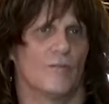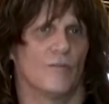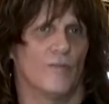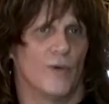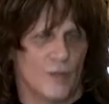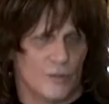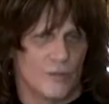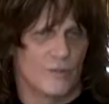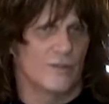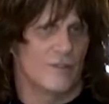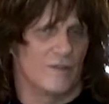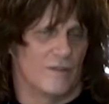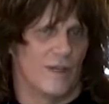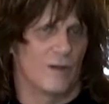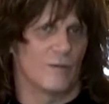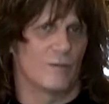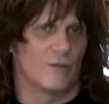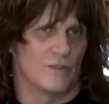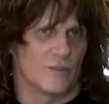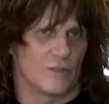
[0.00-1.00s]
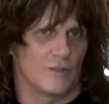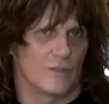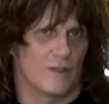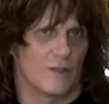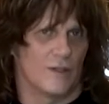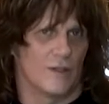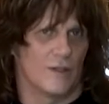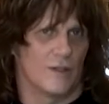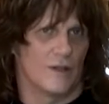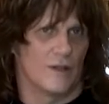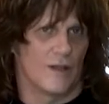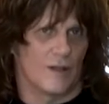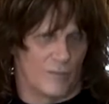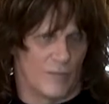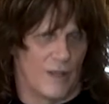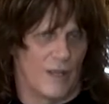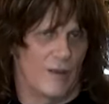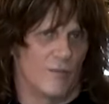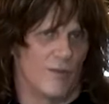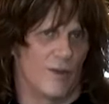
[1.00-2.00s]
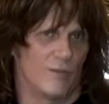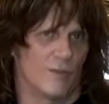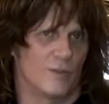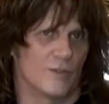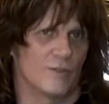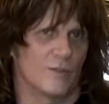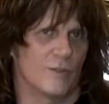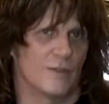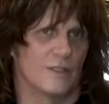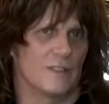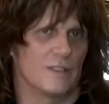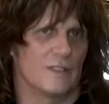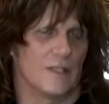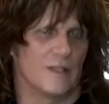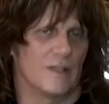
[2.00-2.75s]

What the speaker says: most of that was our band members, but